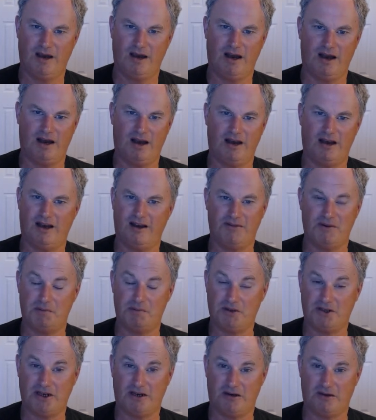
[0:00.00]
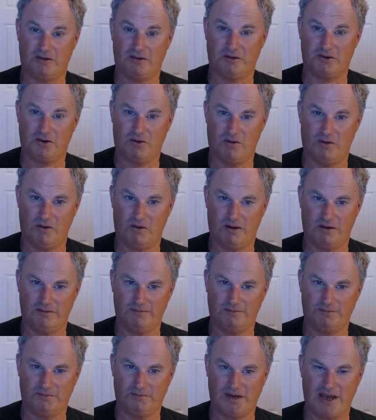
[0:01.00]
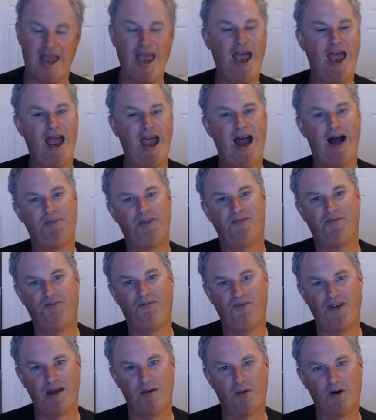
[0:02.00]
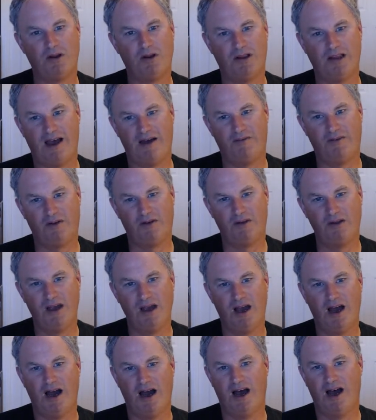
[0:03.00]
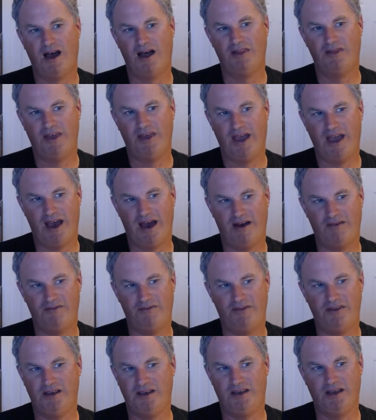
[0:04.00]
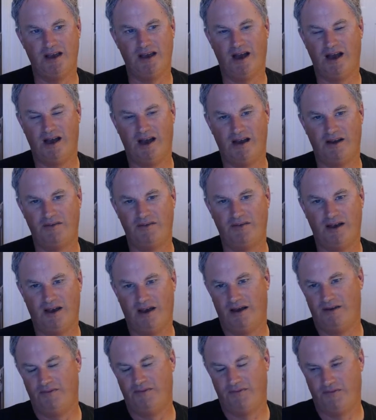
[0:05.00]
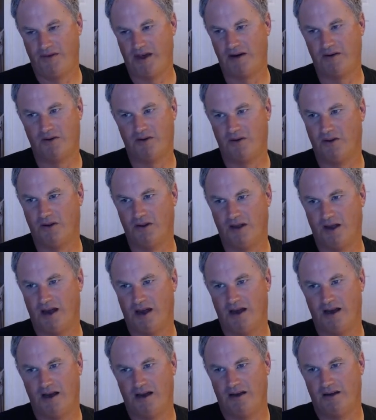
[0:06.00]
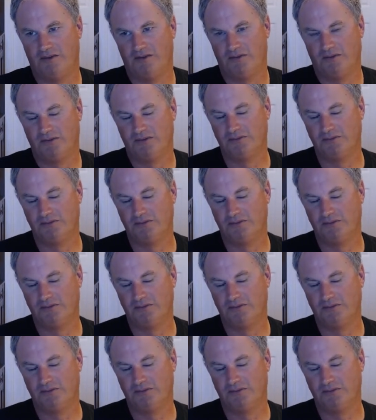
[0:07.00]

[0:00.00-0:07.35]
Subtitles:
of the particular court. Okay, at the federal level, they have the federal,